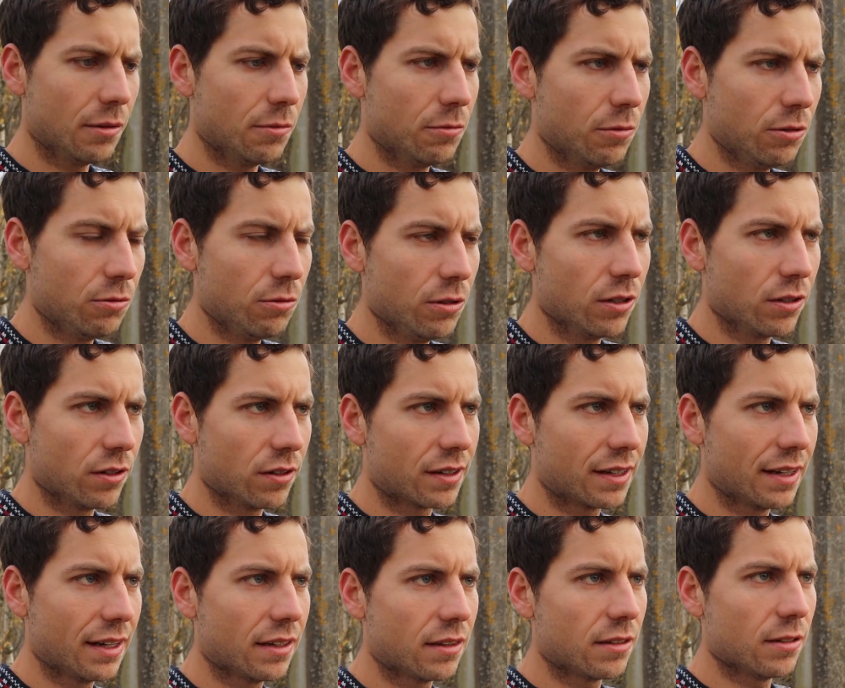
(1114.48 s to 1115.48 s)
When we
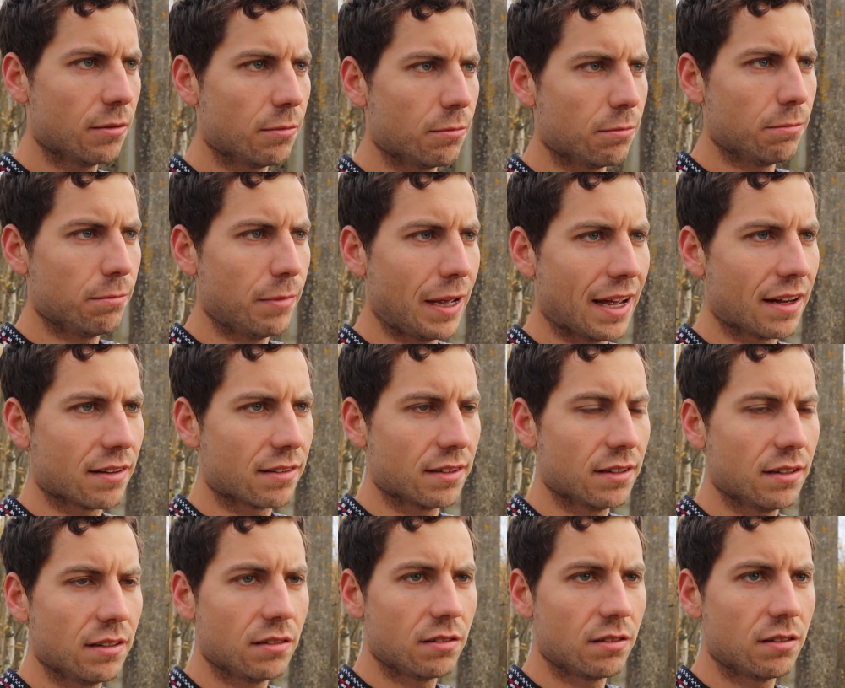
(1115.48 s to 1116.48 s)
look at the
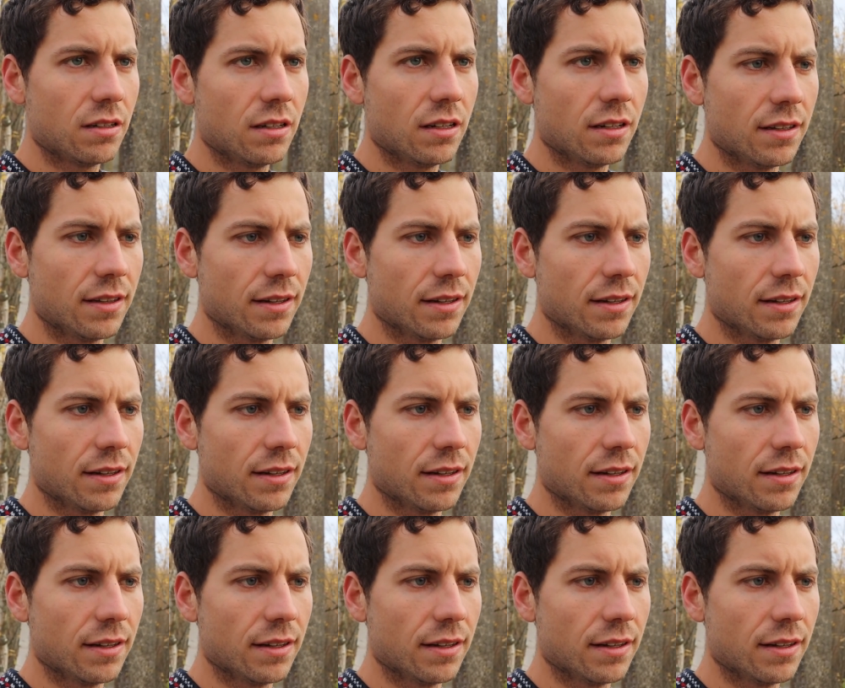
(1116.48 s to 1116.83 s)
masses,